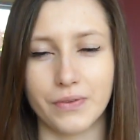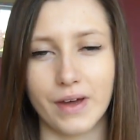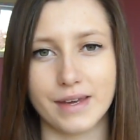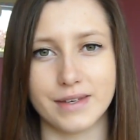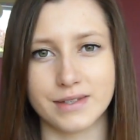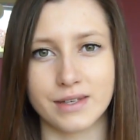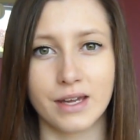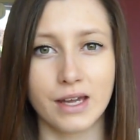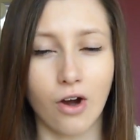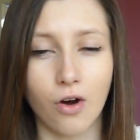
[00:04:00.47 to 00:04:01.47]
that is
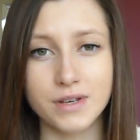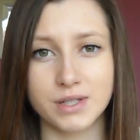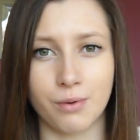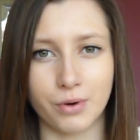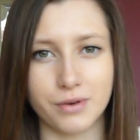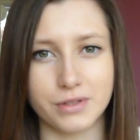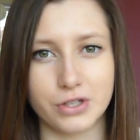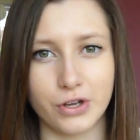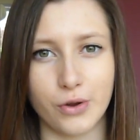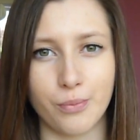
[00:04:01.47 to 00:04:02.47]
obviously what I'm going to
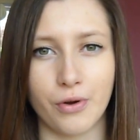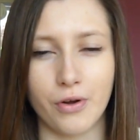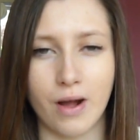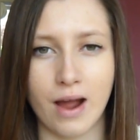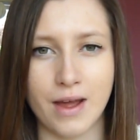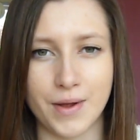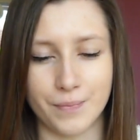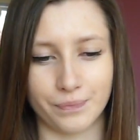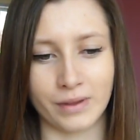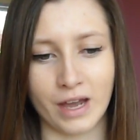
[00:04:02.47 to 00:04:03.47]
do, but I
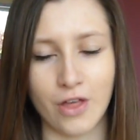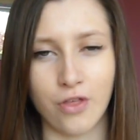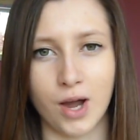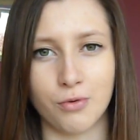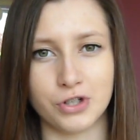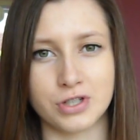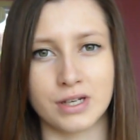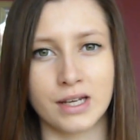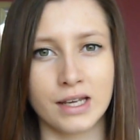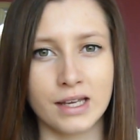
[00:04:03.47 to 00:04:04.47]
thought I would just
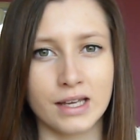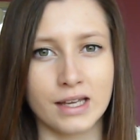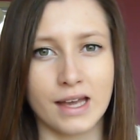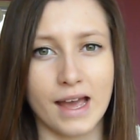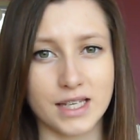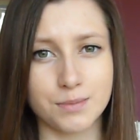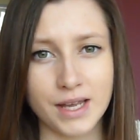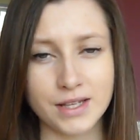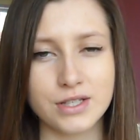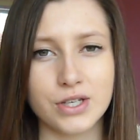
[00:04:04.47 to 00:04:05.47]

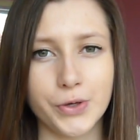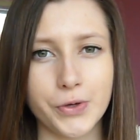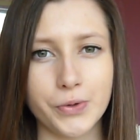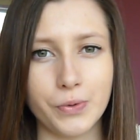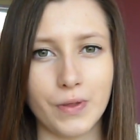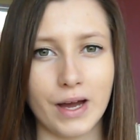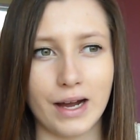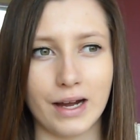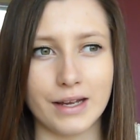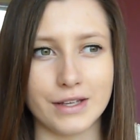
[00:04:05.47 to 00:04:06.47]
explain to you
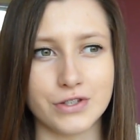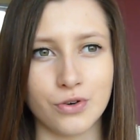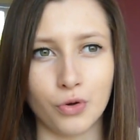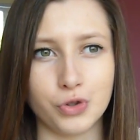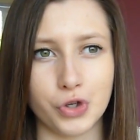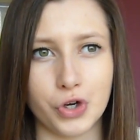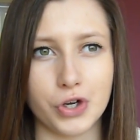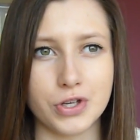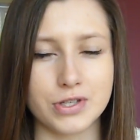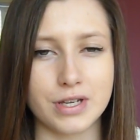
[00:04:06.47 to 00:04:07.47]
that it's not
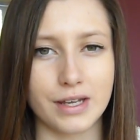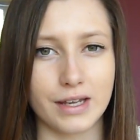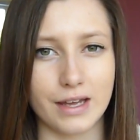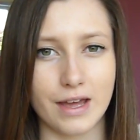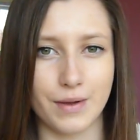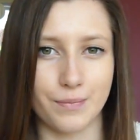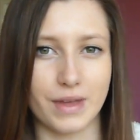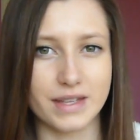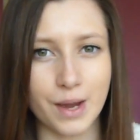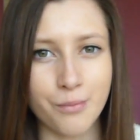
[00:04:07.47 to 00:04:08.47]
just a
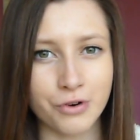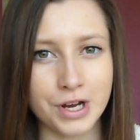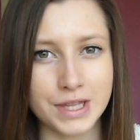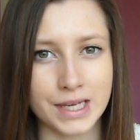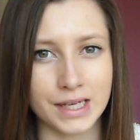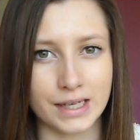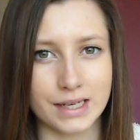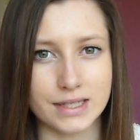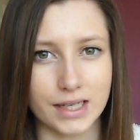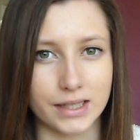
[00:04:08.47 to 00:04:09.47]
temporary thing.
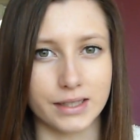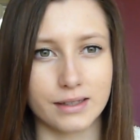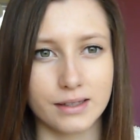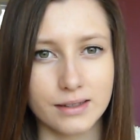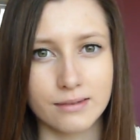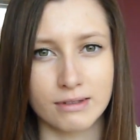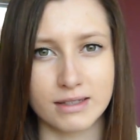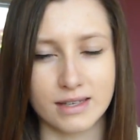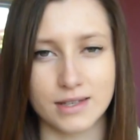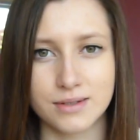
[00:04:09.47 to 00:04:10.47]
It's like,
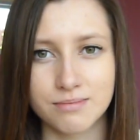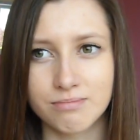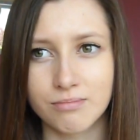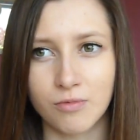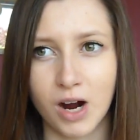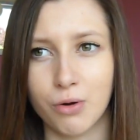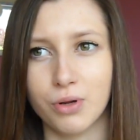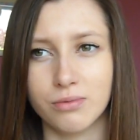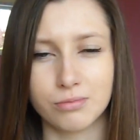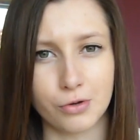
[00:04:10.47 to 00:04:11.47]
this is what I
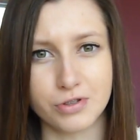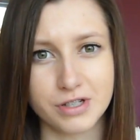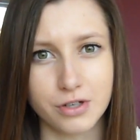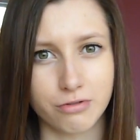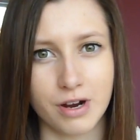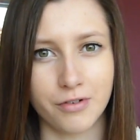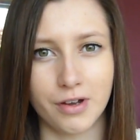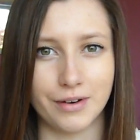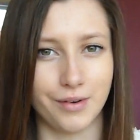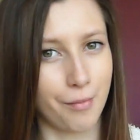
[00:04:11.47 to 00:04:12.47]
will continue forever,
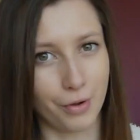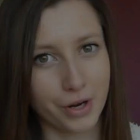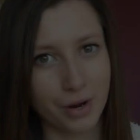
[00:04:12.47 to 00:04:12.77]
and I'm not